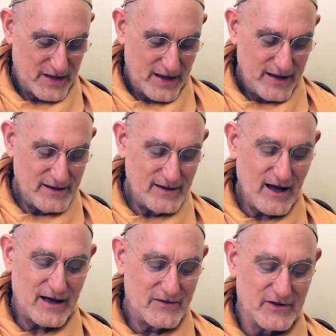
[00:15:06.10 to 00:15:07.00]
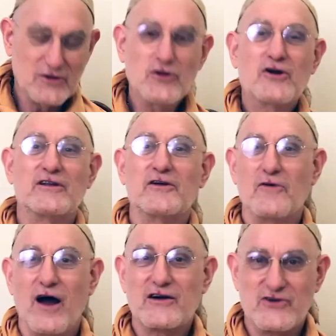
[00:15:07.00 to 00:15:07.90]
He did not even look at the
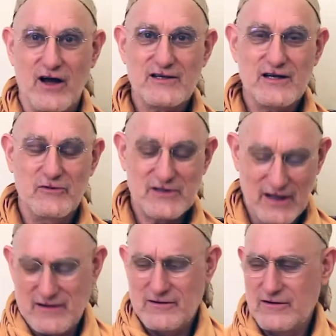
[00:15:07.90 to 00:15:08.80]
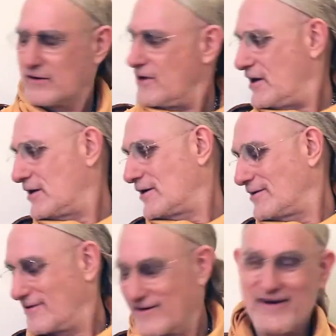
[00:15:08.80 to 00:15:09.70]
Rakshasa. It was like, ugh, hey,
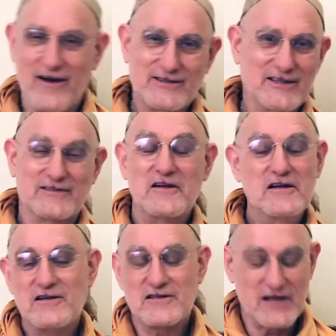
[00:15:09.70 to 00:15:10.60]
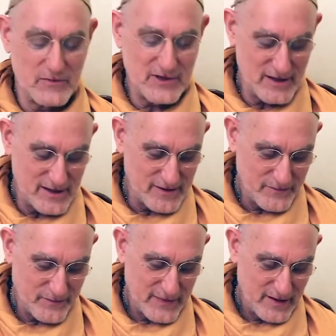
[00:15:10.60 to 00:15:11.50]
he just kept eating.
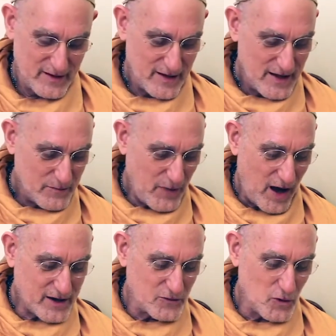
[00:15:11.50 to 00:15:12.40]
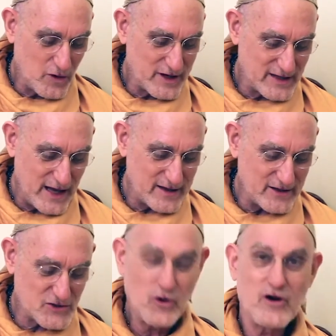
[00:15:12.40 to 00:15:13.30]
Bhaka roared again
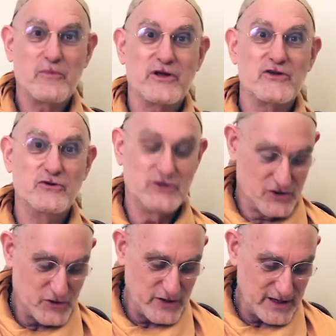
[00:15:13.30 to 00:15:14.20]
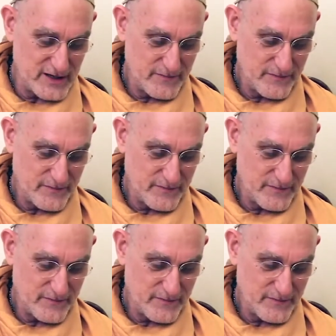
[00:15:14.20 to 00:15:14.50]
and tore up a huge tree.